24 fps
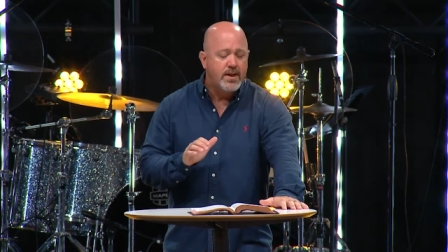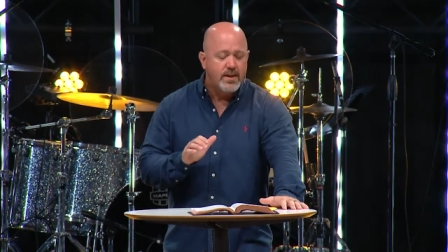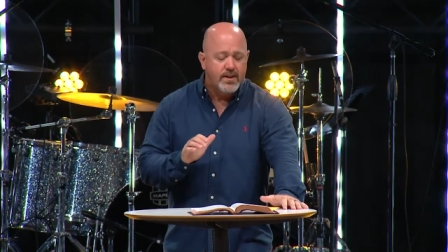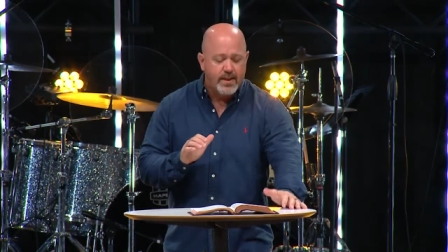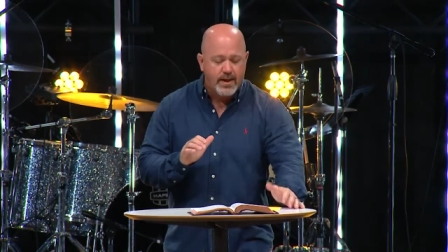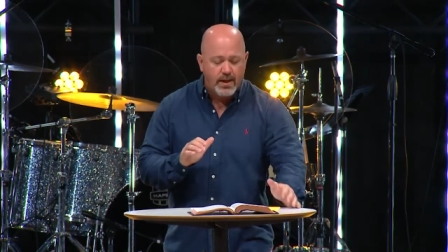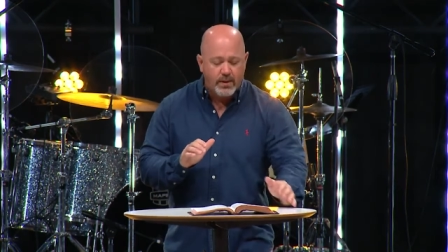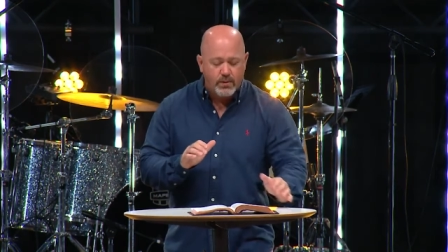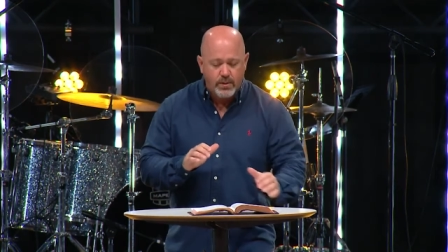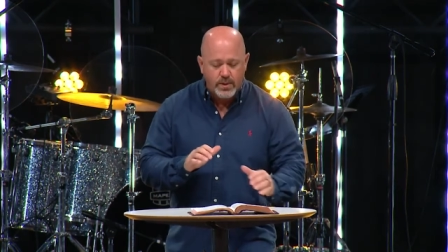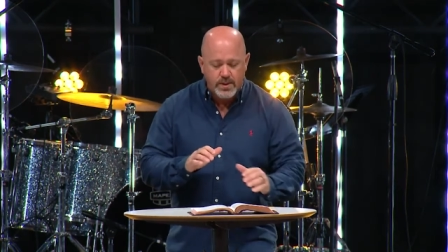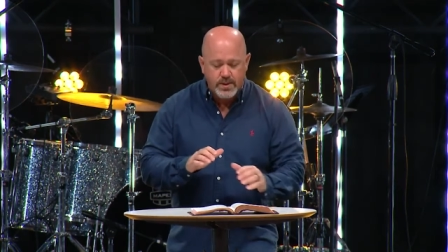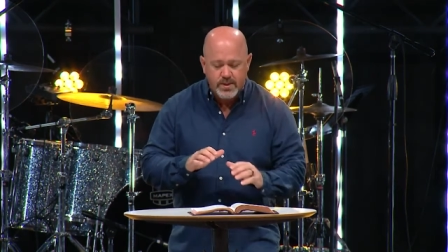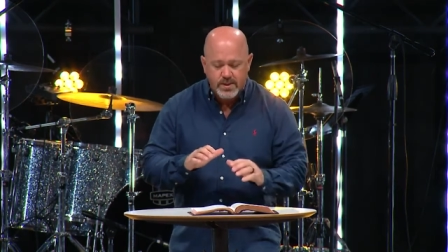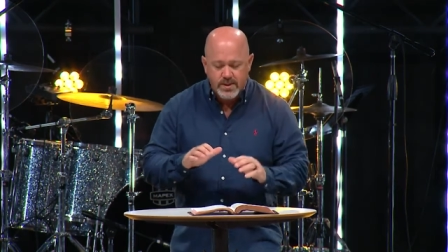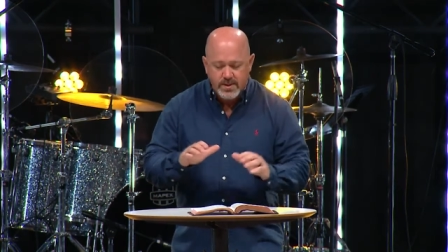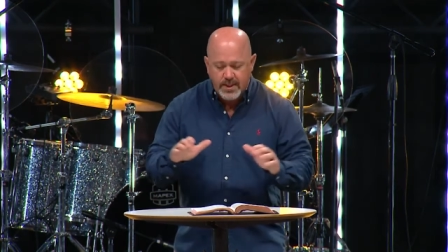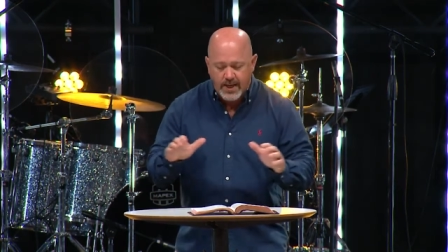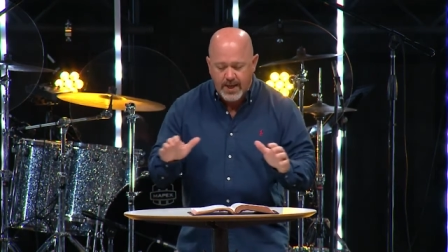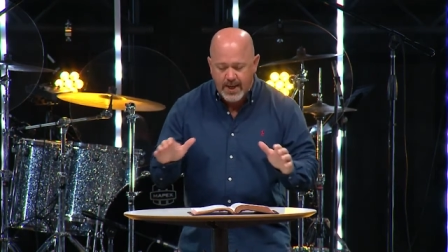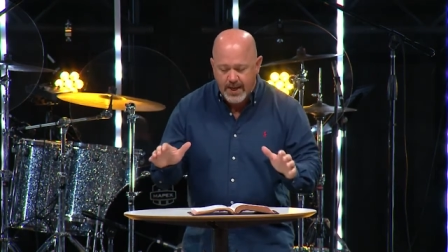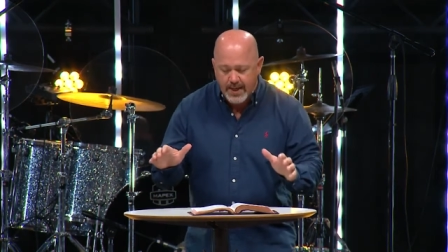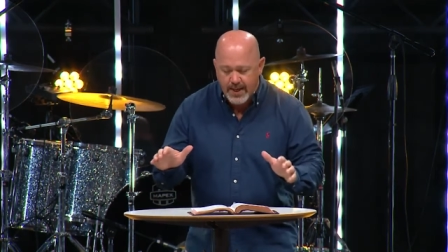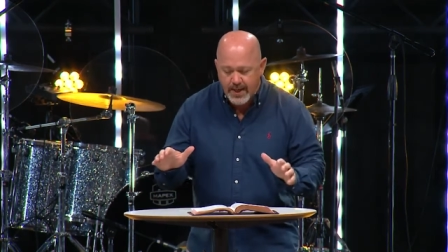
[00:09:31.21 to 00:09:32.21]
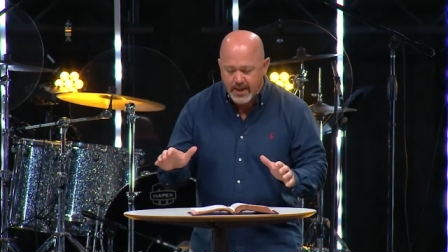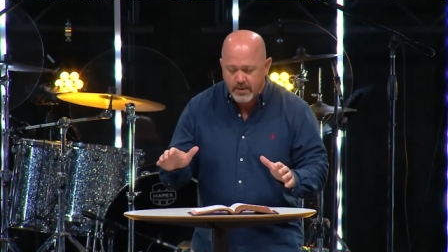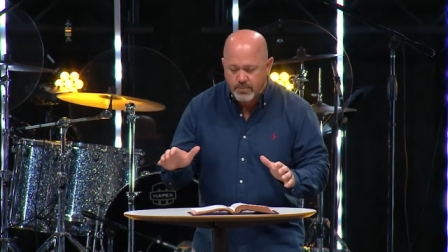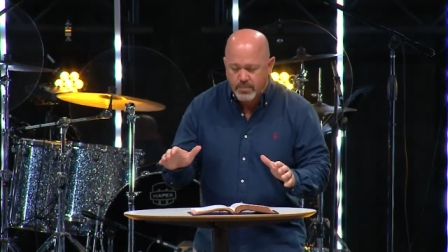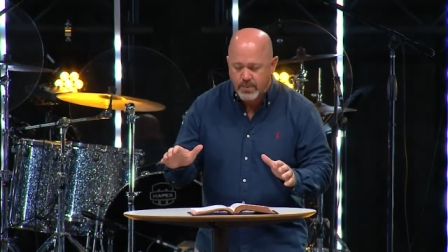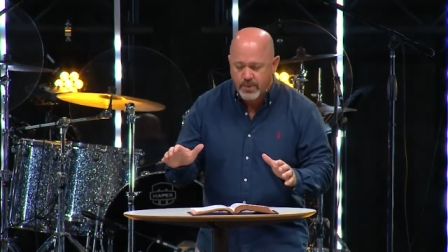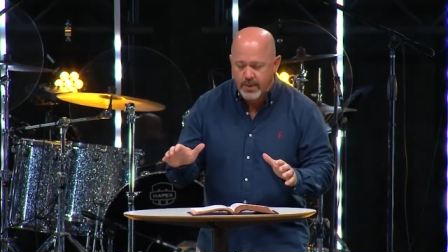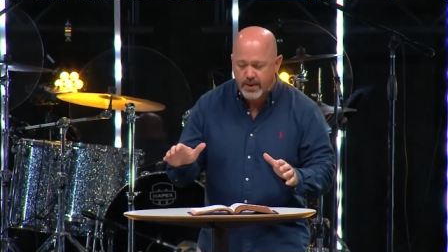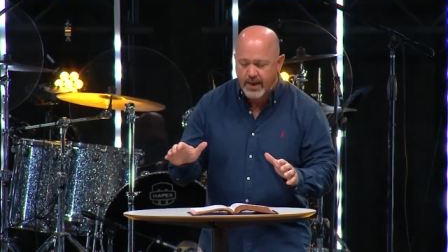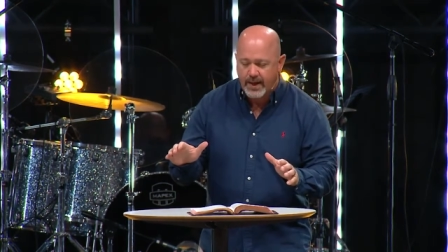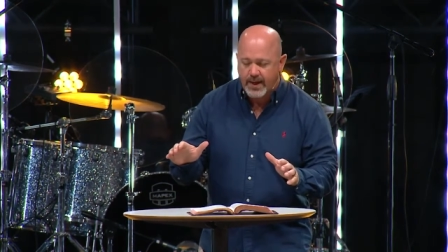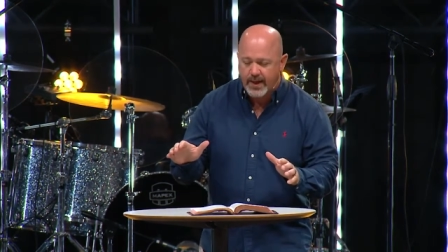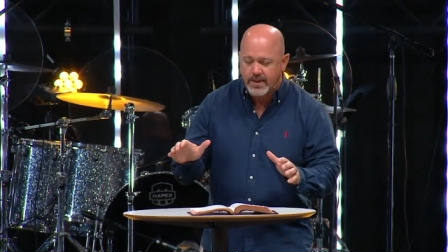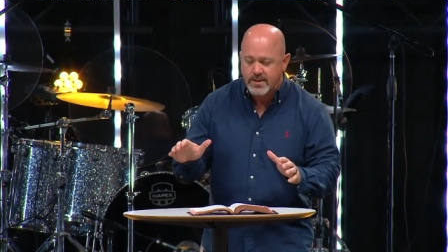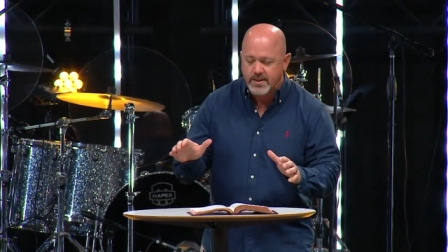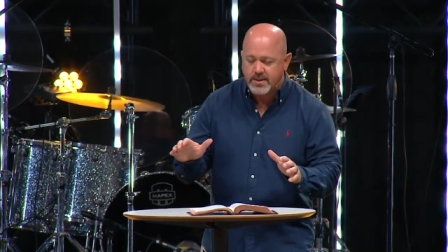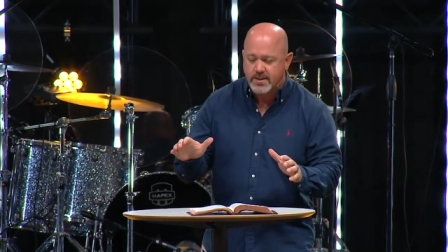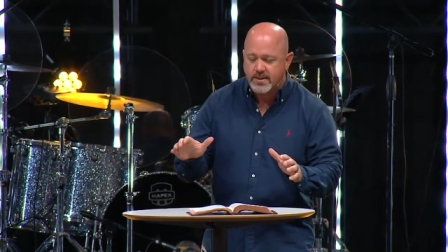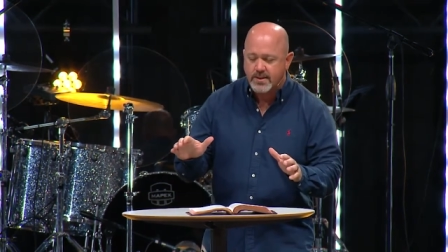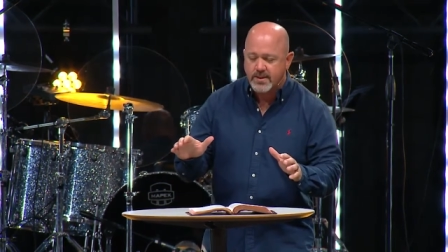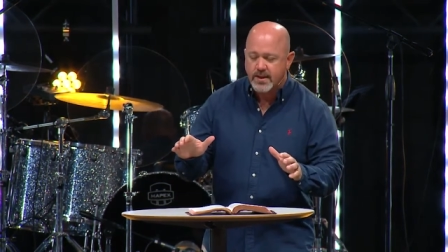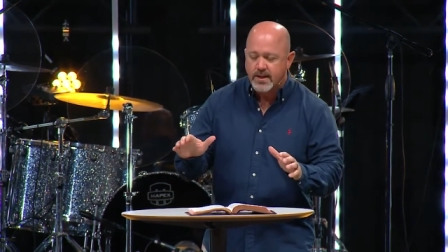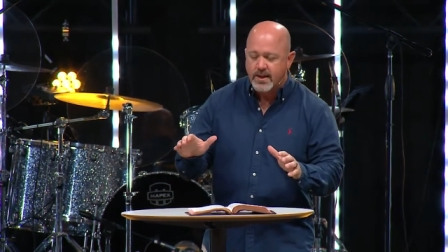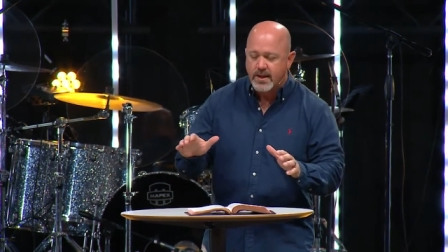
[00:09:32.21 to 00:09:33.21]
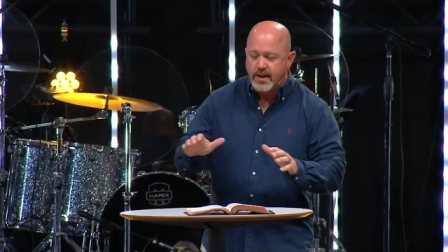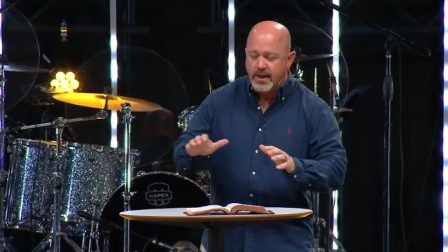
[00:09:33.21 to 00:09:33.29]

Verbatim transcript: that was taking place